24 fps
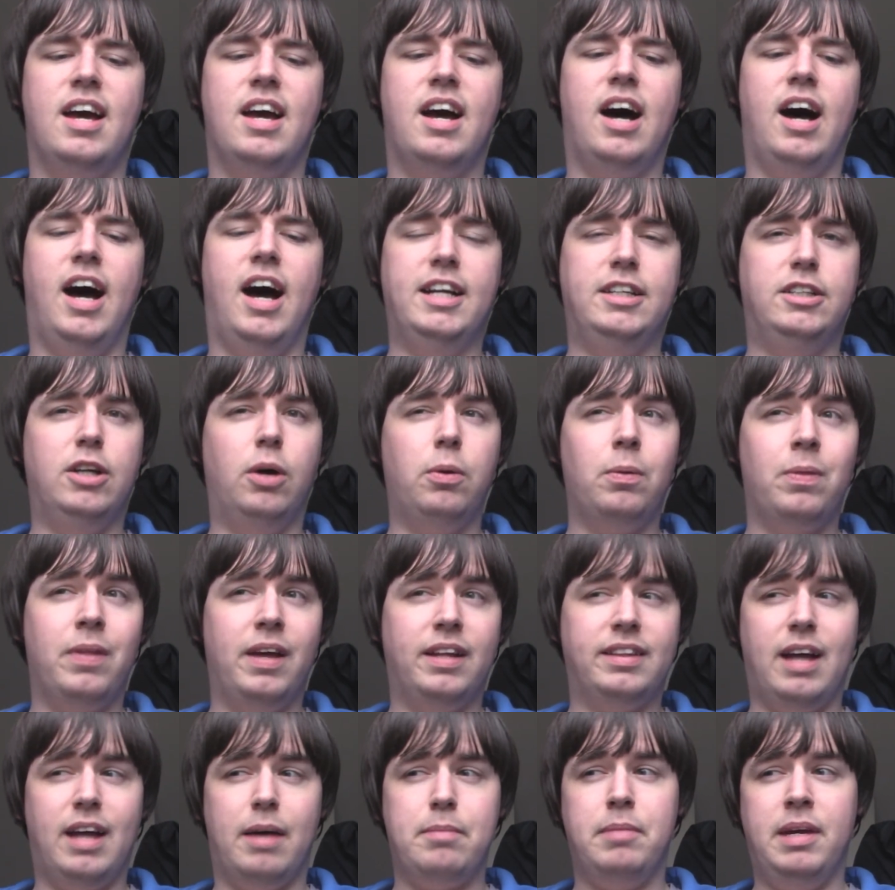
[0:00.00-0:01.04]
I don't
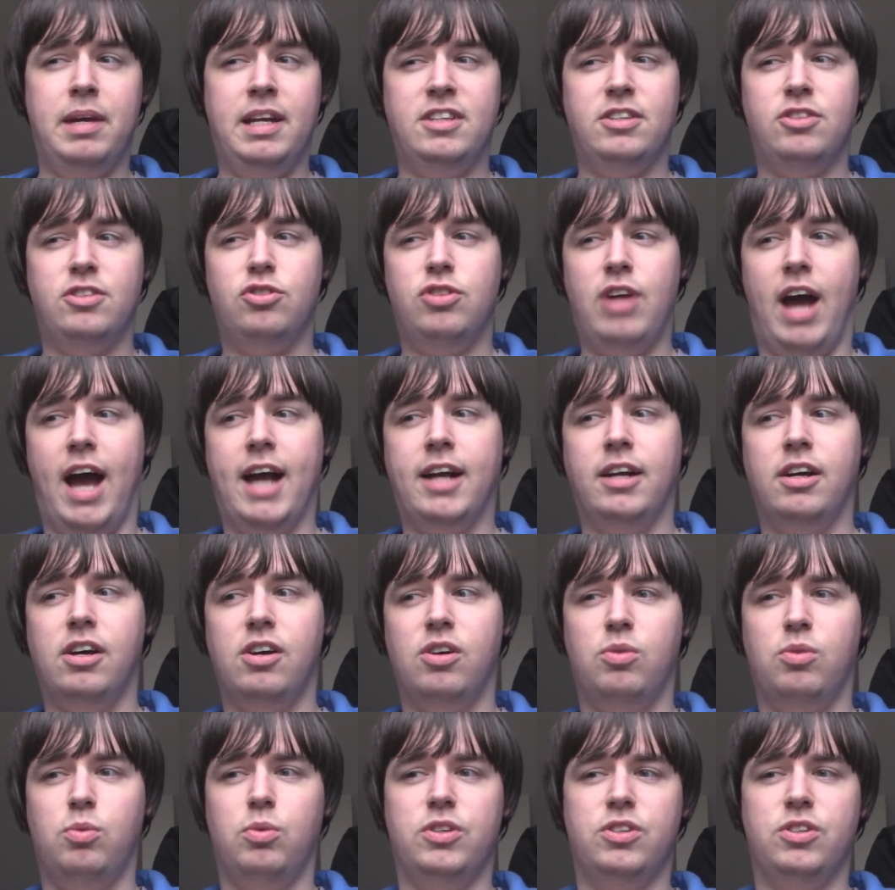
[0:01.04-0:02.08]
think that means
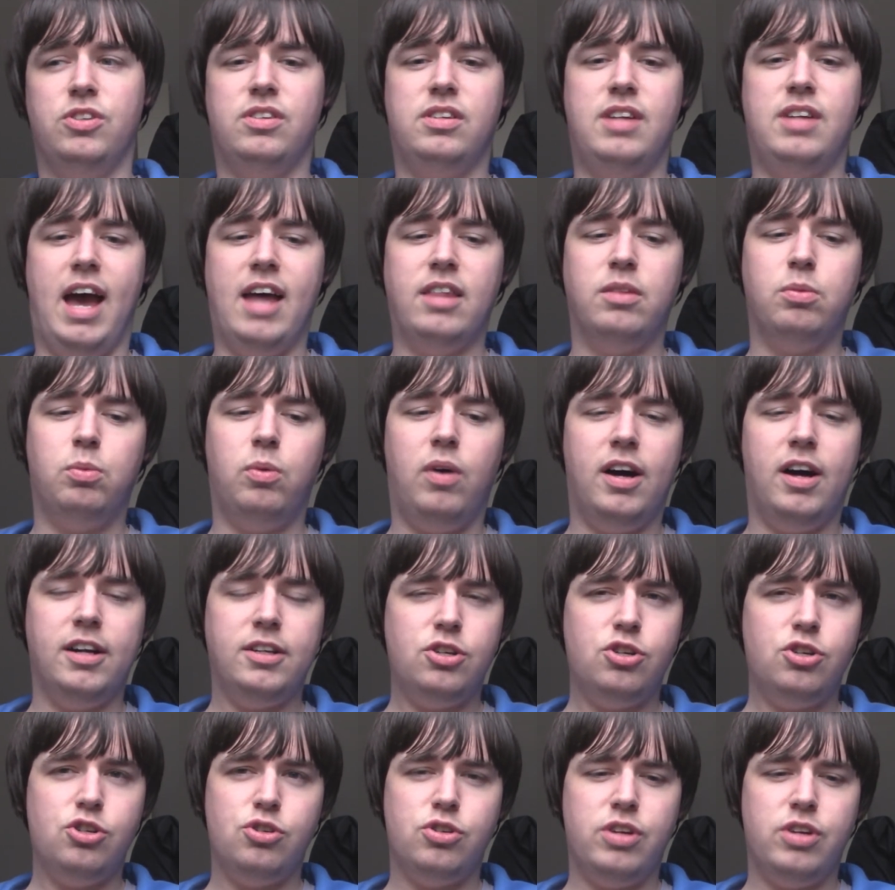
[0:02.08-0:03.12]
Jango was Death
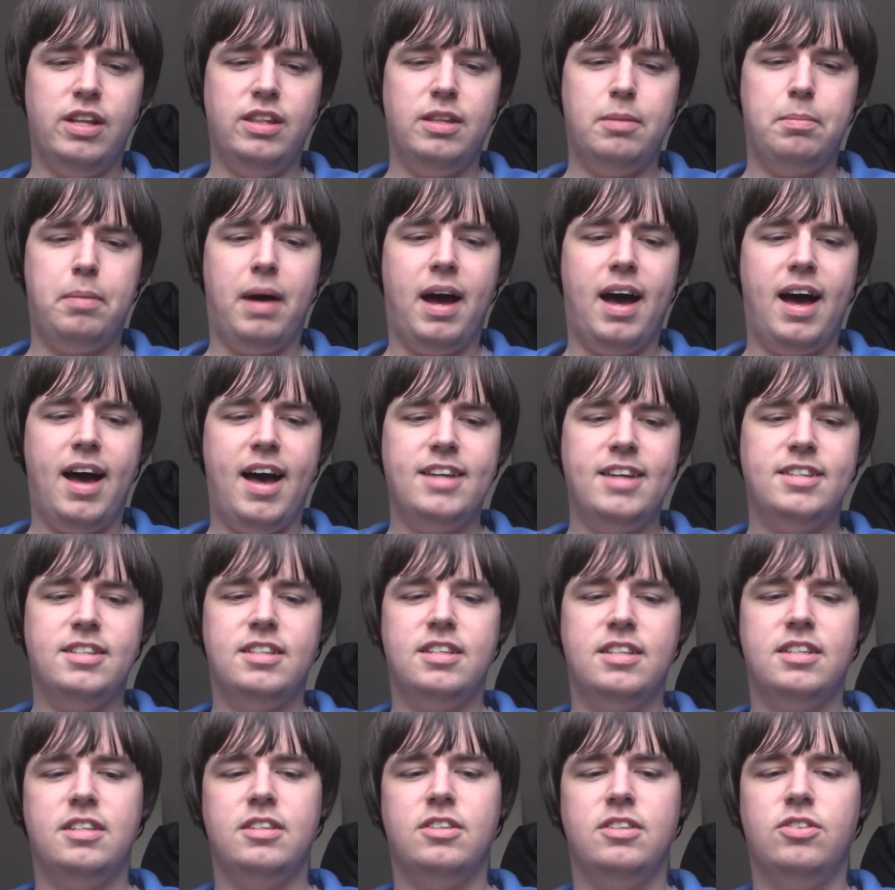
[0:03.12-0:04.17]
Watch in the
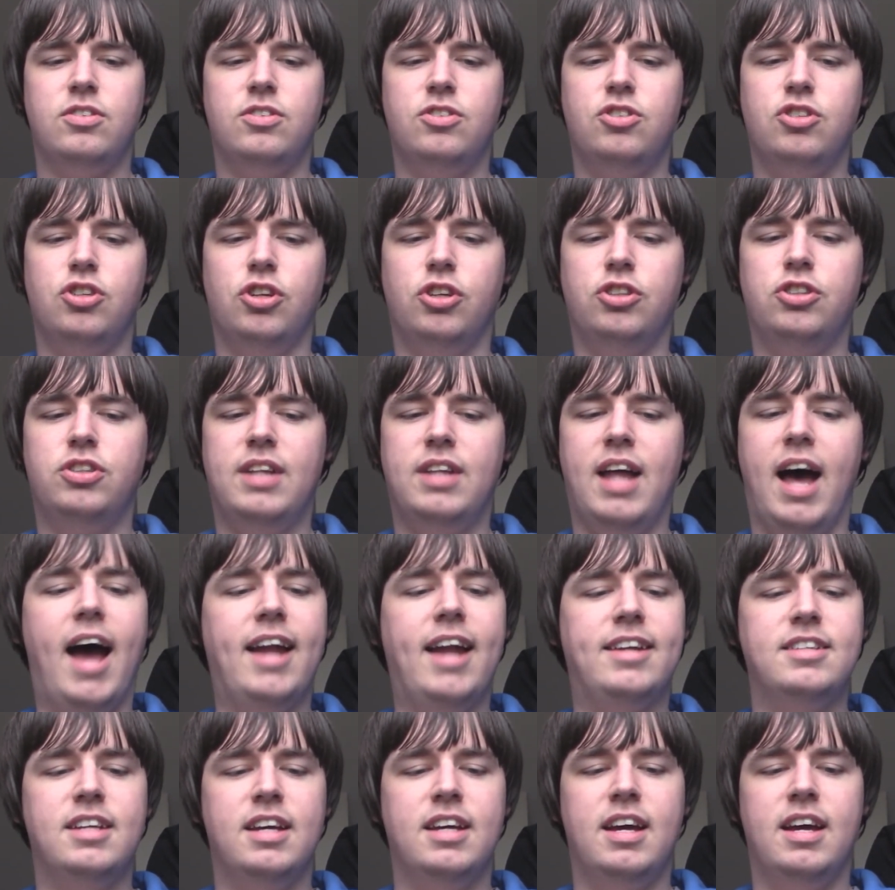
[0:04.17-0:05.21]
past, just
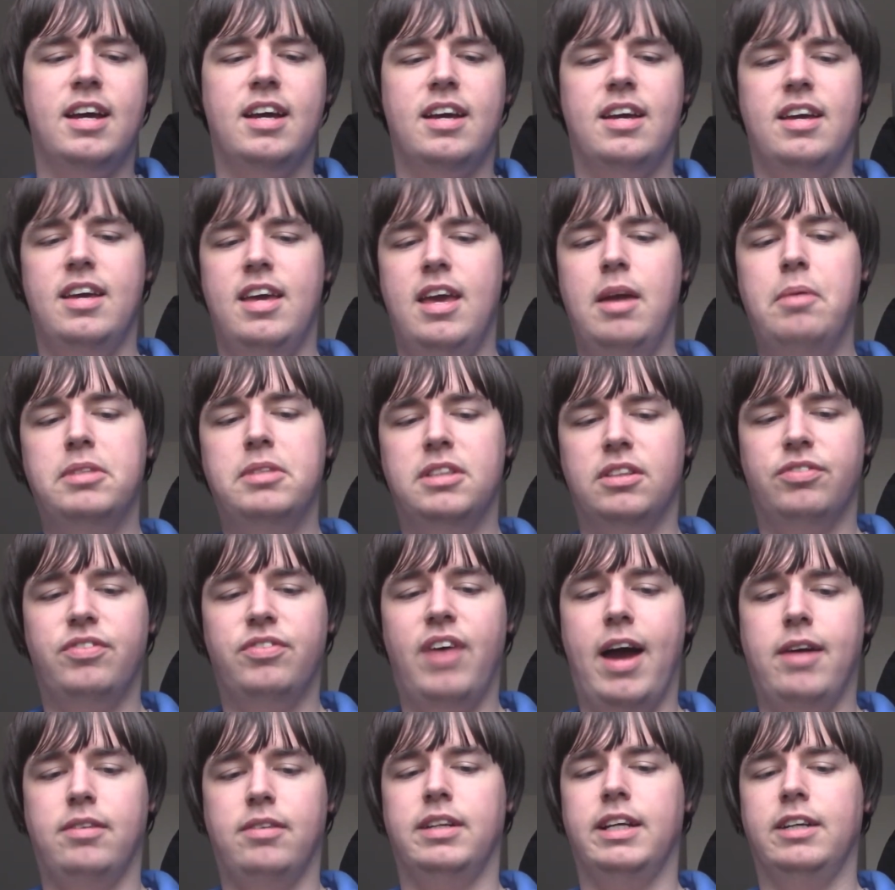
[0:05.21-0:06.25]
that he was a
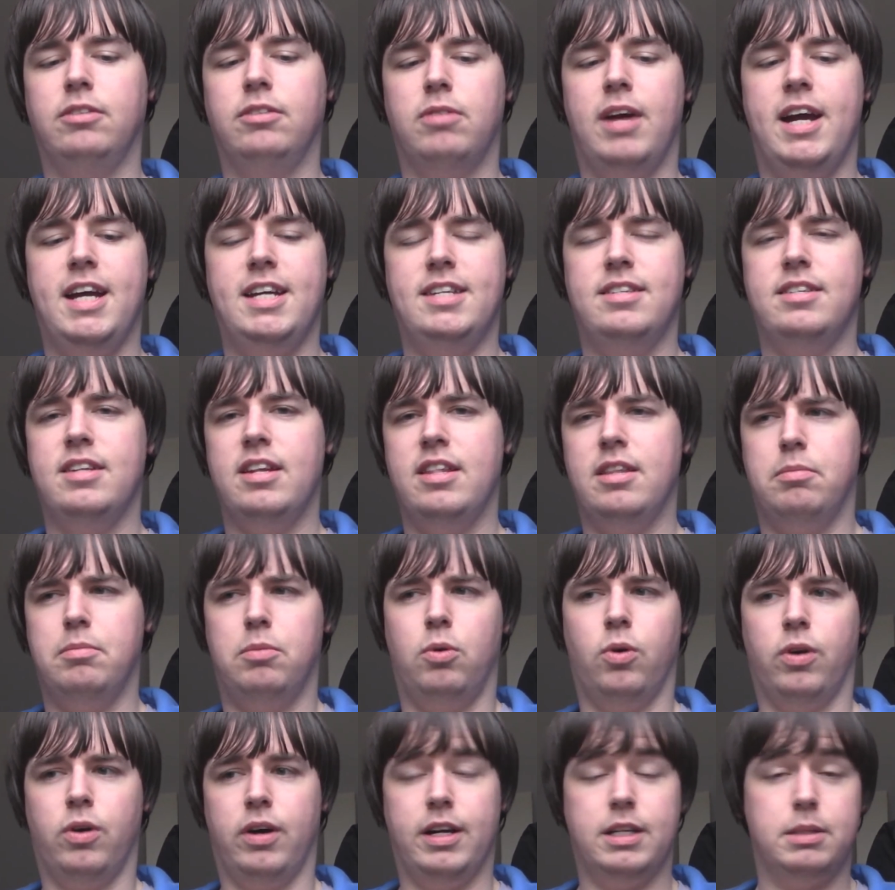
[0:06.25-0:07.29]
foundling raised in the
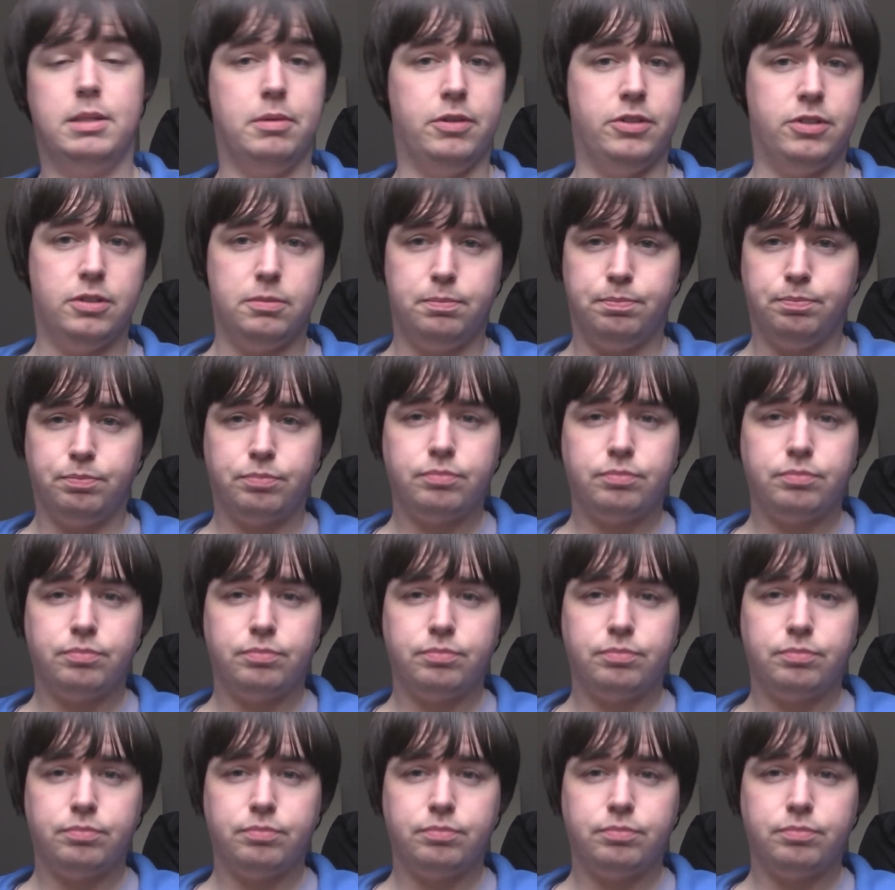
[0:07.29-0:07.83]
more, I suppose,